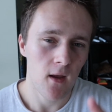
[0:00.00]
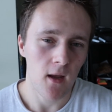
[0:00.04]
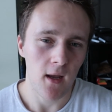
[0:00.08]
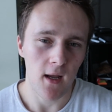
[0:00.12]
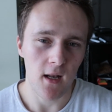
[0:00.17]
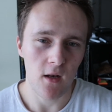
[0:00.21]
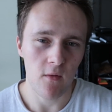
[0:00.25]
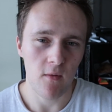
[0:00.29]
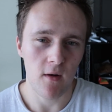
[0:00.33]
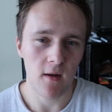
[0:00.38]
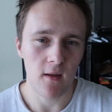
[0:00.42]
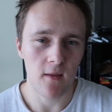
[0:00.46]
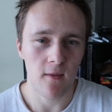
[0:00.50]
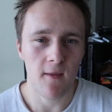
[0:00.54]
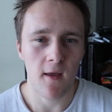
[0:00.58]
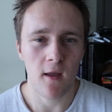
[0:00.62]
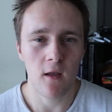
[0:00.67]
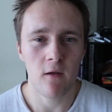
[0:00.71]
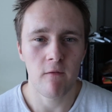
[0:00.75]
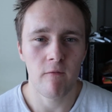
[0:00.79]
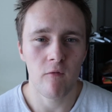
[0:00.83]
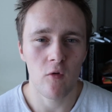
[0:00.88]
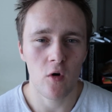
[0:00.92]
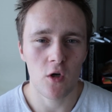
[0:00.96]
Anyway,
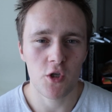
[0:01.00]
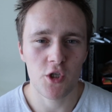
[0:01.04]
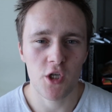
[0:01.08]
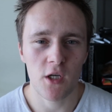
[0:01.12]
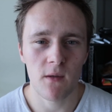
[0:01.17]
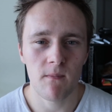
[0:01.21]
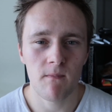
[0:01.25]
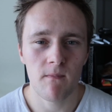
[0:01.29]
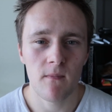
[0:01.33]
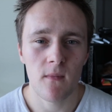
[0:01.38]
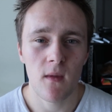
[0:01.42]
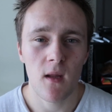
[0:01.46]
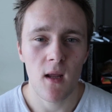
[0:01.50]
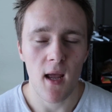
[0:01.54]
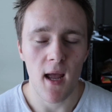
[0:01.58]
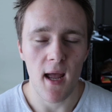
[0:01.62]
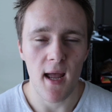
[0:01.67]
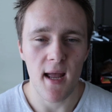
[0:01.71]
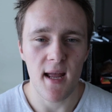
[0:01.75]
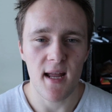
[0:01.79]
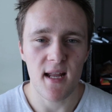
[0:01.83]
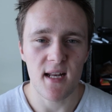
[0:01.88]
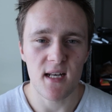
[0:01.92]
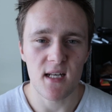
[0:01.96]
thank you for watching,
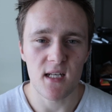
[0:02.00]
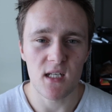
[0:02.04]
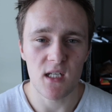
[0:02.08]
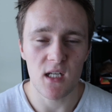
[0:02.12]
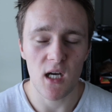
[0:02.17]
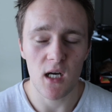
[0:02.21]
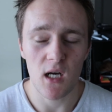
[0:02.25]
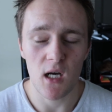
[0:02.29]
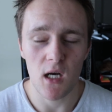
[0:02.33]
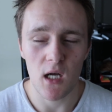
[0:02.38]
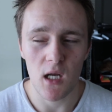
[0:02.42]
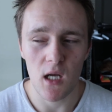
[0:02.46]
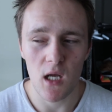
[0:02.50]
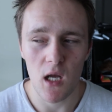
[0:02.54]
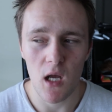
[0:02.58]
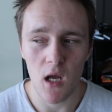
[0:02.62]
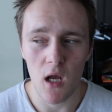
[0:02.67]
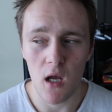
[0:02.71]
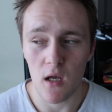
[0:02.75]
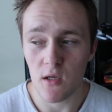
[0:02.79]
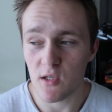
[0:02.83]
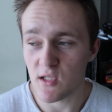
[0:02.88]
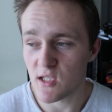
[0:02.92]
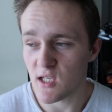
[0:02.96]
and
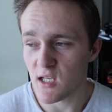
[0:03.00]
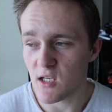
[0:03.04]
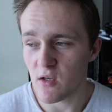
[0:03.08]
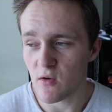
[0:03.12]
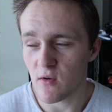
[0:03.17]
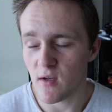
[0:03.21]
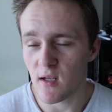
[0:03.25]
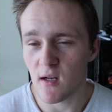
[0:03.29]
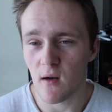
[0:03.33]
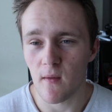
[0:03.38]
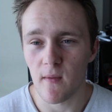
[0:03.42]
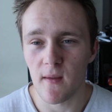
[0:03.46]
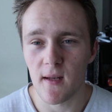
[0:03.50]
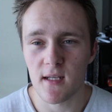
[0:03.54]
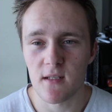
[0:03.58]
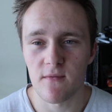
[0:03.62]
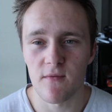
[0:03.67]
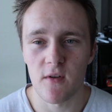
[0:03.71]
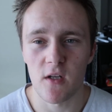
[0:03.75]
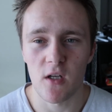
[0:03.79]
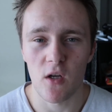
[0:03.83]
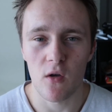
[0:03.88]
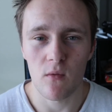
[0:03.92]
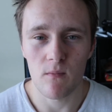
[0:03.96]
I'll see you again on the next
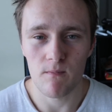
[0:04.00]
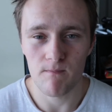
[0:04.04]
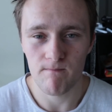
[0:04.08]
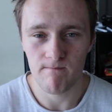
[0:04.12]
video.